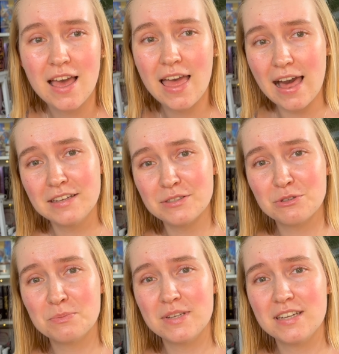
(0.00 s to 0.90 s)
Alice
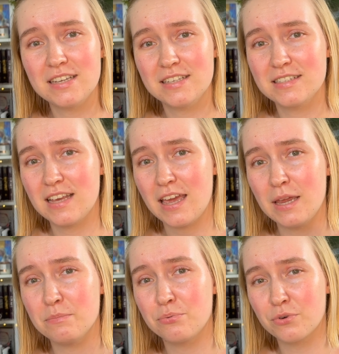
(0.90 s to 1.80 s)
Oseman is a
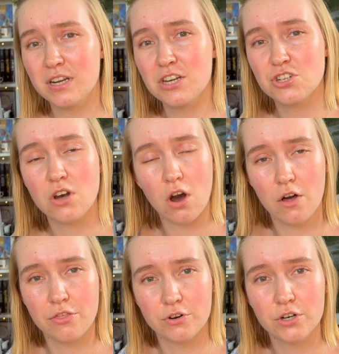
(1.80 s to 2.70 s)
British
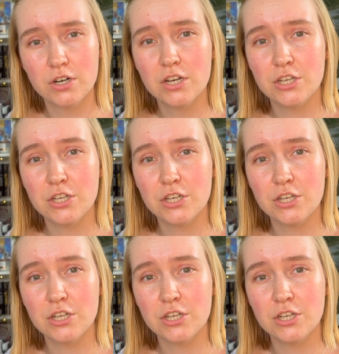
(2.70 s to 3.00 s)
author